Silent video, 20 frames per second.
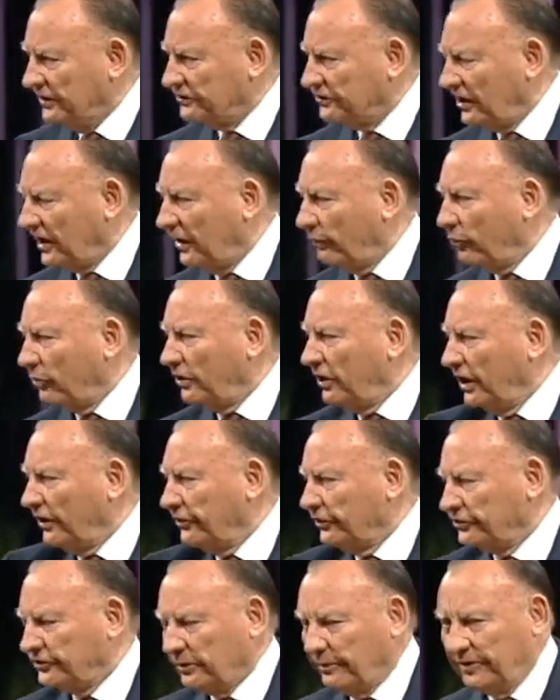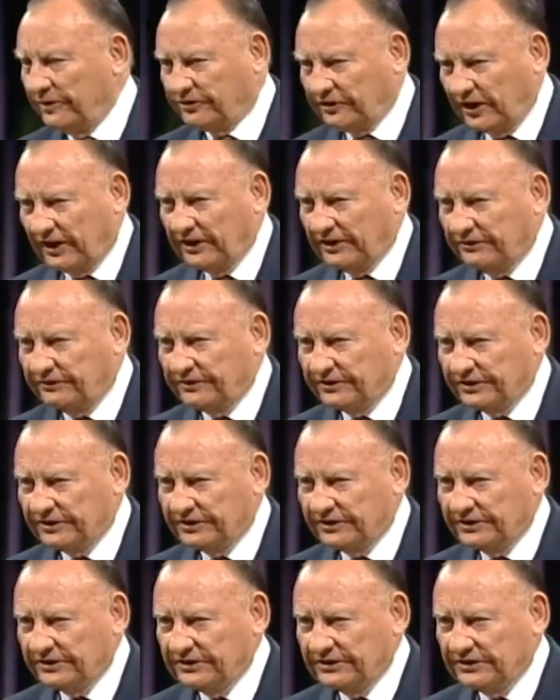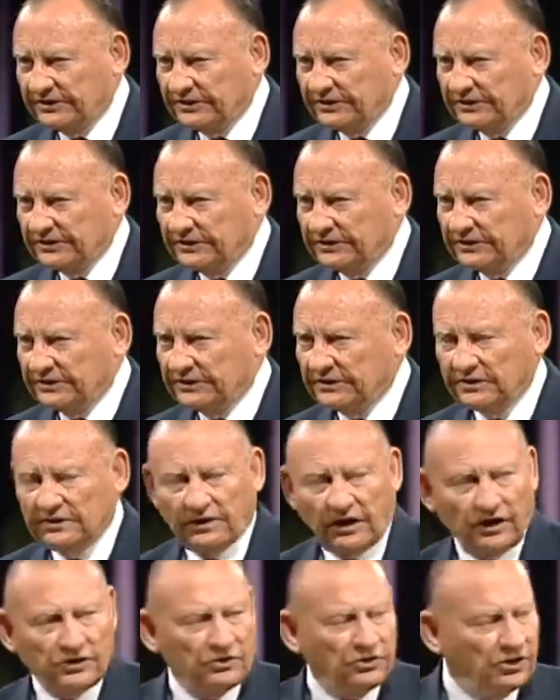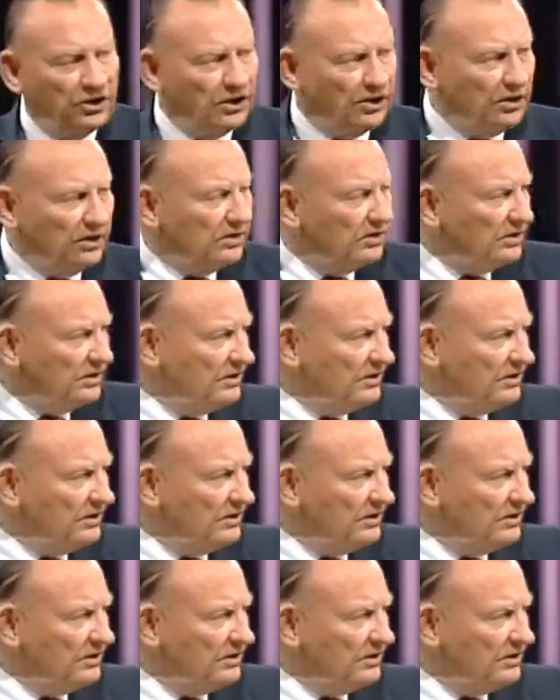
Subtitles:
till I want others to be saved. Are you here?